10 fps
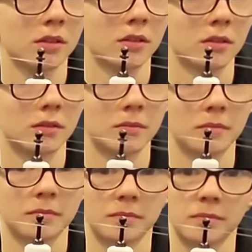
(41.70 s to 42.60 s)
Trakkers.
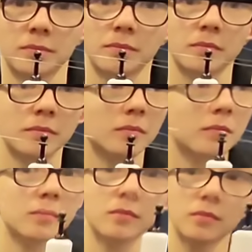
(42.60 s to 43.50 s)
Yeah, New
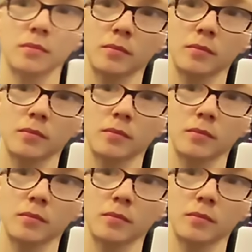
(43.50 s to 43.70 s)
ones, yeah.